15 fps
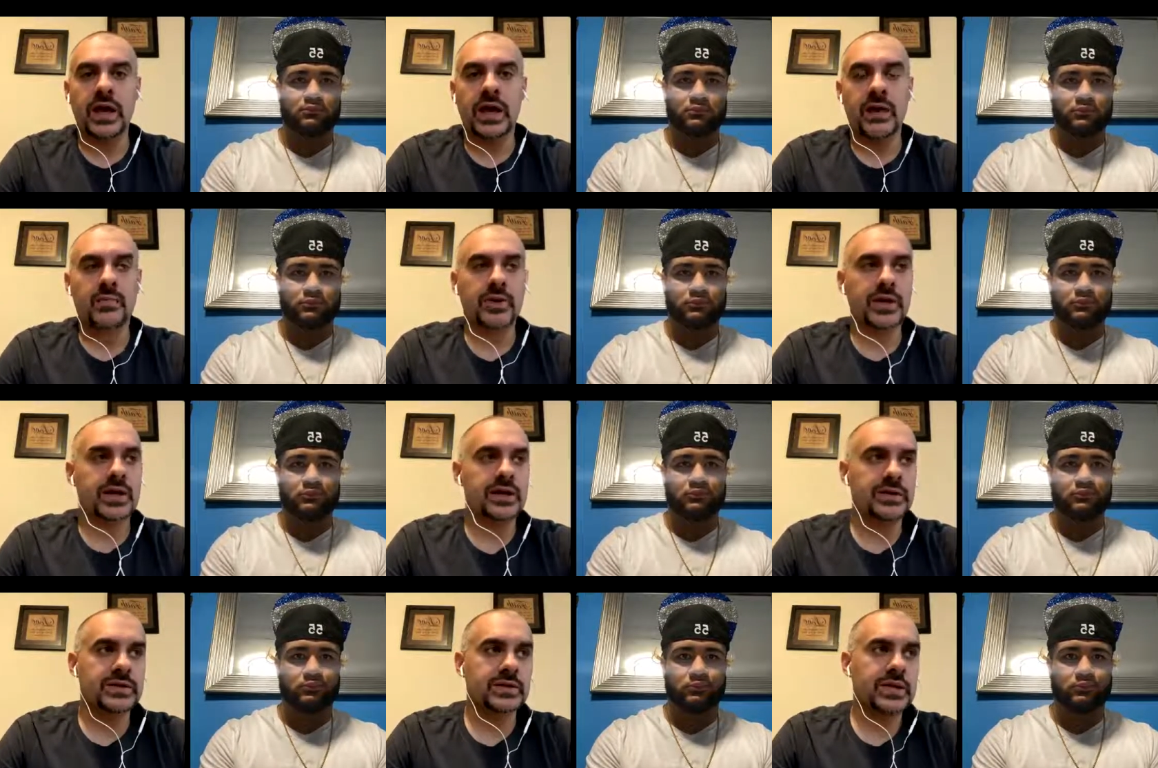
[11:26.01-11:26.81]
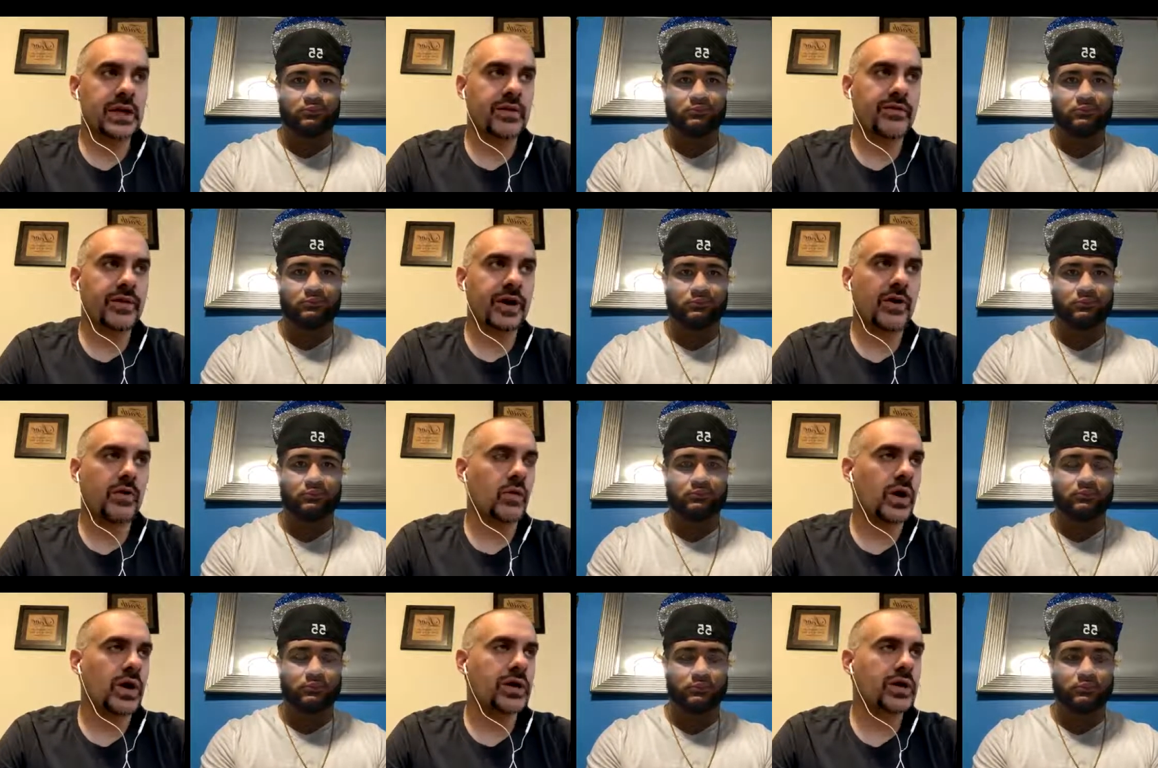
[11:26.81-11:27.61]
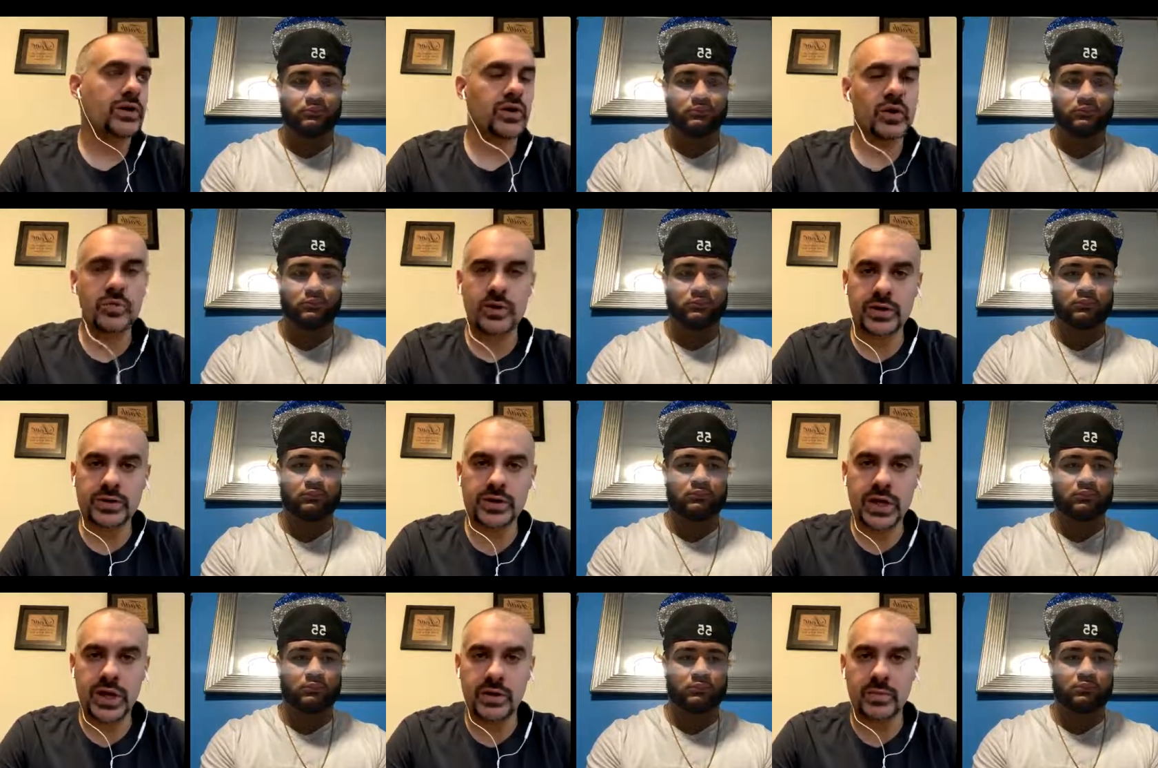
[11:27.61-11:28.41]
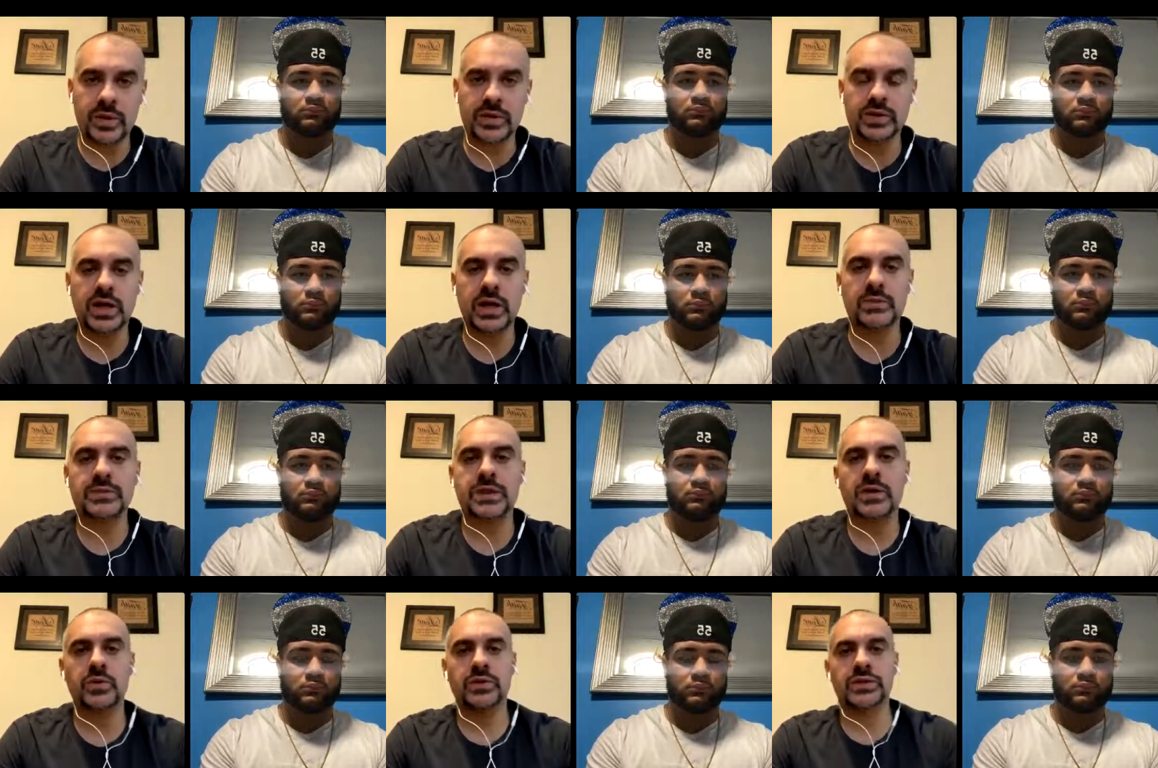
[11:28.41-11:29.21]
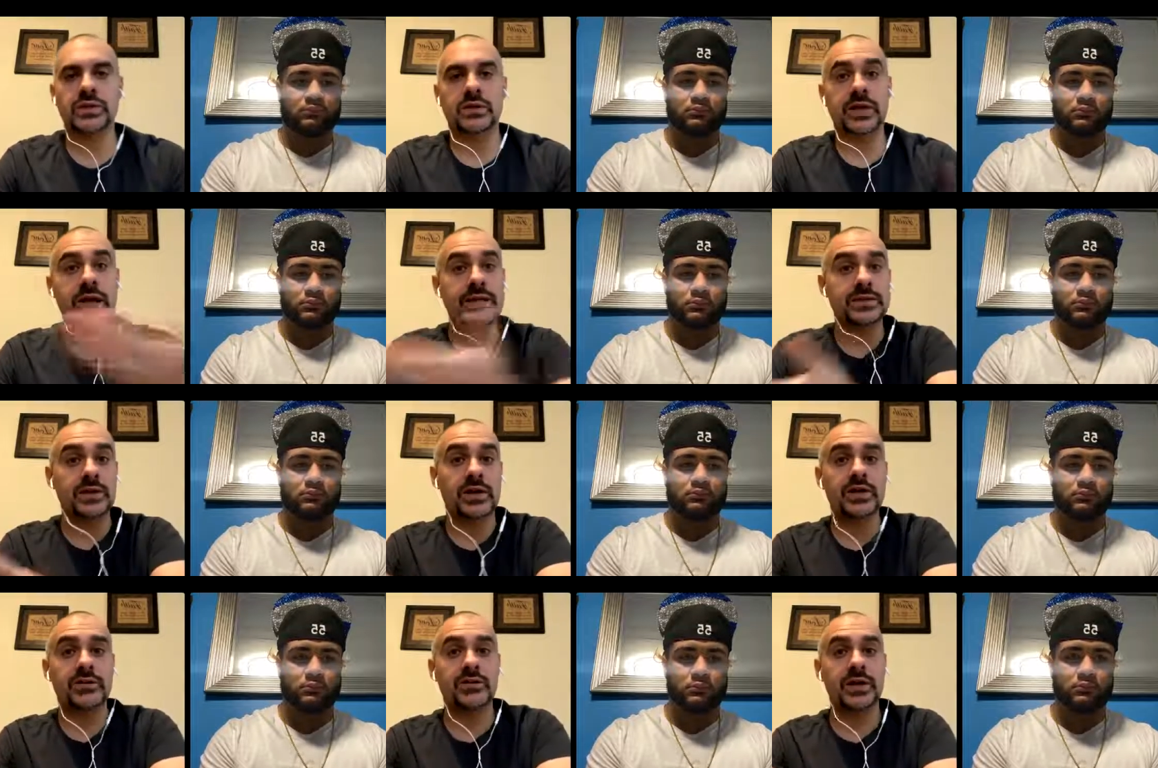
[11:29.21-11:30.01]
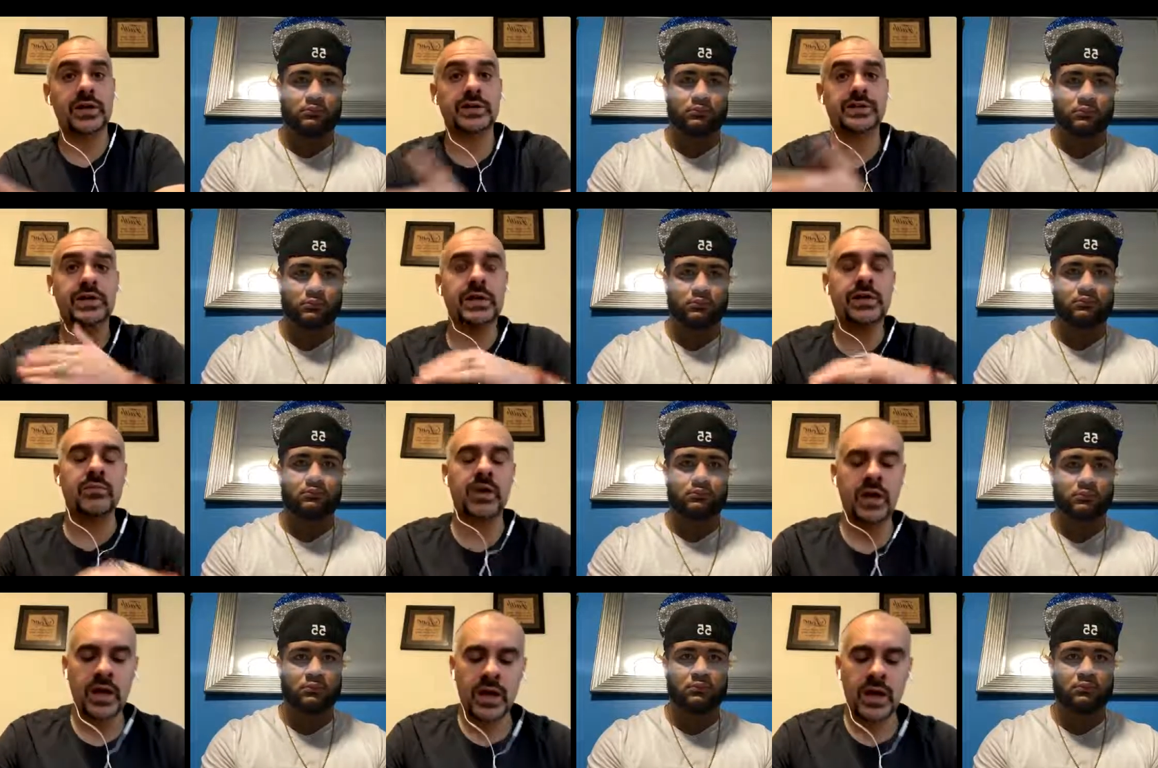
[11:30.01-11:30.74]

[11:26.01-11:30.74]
Speaker 1: and played in the CFL, won numerous championships, and was the last undefeated team